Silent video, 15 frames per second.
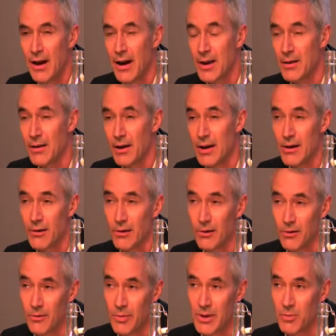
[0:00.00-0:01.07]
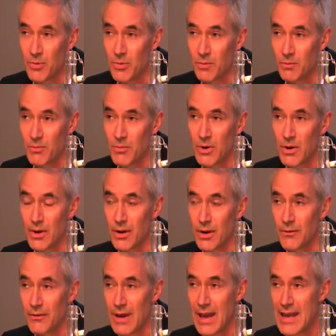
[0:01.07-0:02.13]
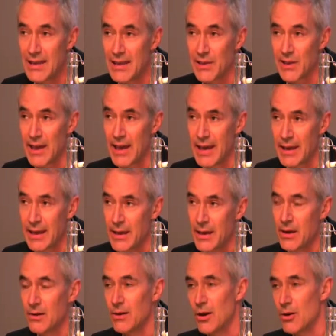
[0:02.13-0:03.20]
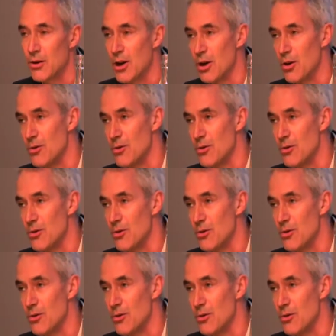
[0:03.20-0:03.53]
I hear a lot of people kind of saying, no,